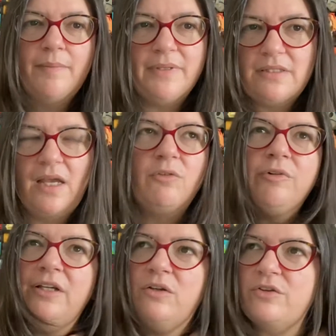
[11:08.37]
It's not
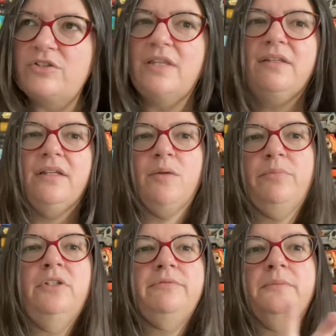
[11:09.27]
real. There's nothing that I'm
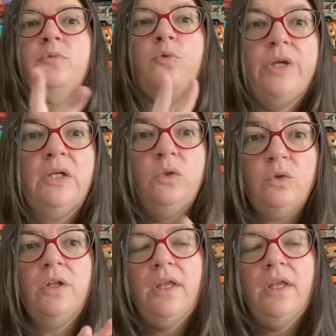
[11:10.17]
pulling from real,